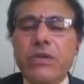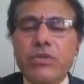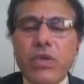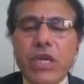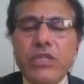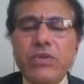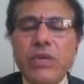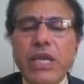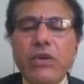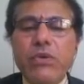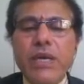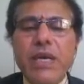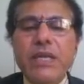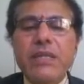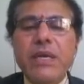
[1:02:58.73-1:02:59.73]
so as to
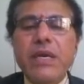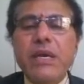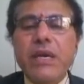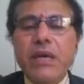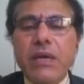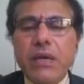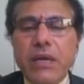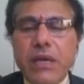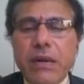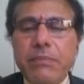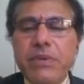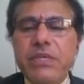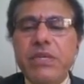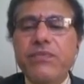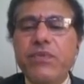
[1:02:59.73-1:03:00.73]
calculate the
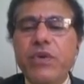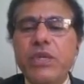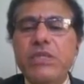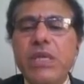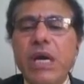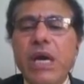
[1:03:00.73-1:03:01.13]
compression force,